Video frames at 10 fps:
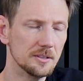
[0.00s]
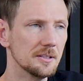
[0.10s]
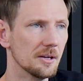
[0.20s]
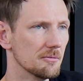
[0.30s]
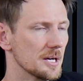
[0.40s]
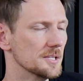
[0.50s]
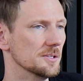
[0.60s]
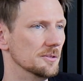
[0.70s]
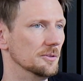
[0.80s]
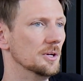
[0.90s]
didn't get
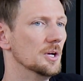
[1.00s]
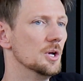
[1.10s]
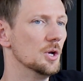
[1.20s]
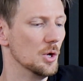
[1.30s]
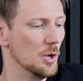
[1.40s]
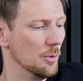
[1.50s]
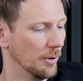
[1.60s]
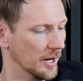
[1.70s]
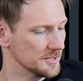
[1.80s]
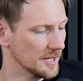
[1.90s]
rescued. But